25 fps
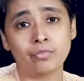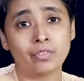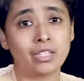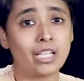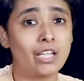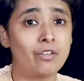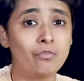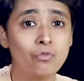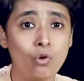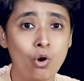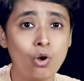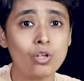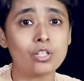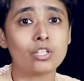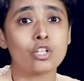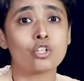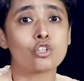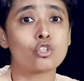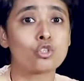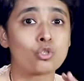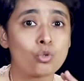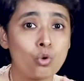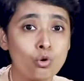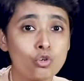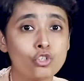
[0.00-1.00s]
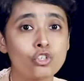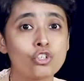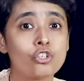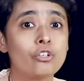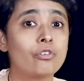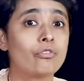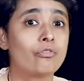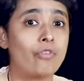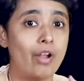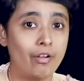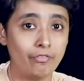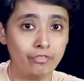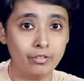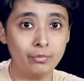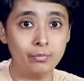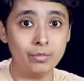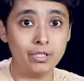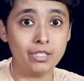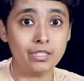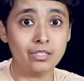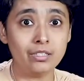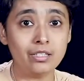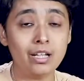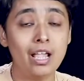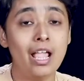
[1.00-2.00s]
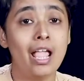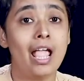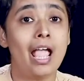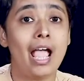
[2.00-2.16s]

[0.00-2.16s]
He was a social reformist